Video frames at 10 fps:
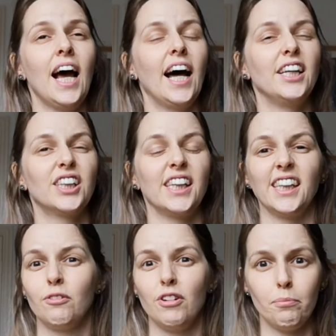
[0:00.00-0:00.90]
I just think
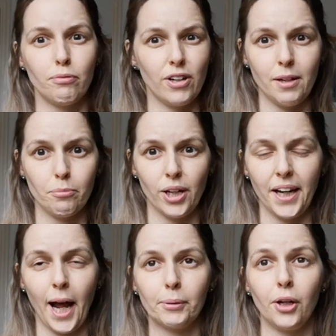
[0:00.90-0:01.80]
it's a really brilliant
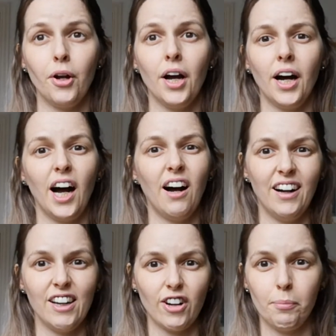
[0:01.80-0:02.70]
app. So I
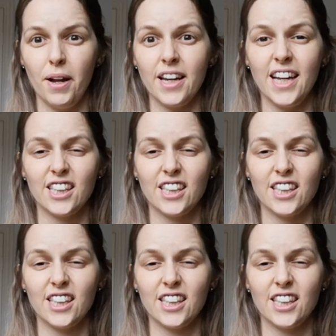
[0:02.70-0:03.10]
highly recommend it.